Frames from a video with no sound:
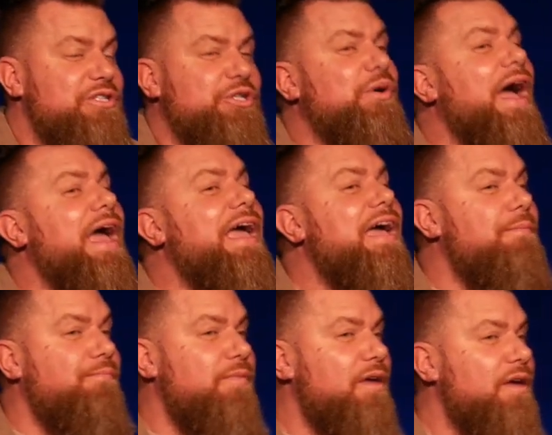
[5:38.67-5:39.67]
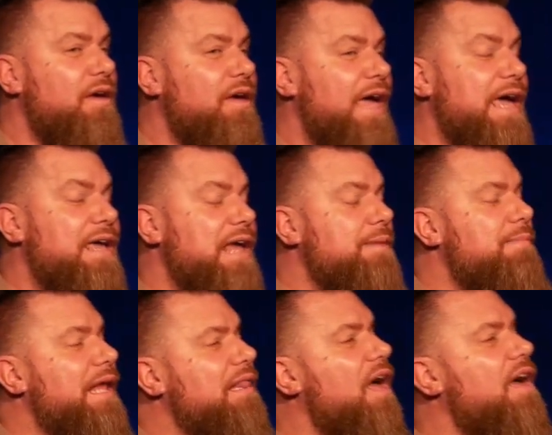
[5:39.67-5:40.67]
it's who I am. And, and
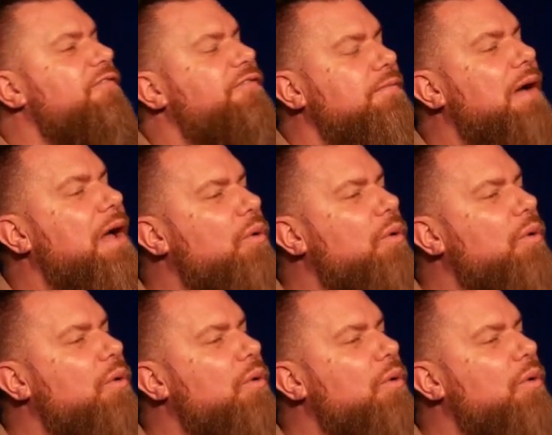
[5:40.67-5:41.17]
my love for my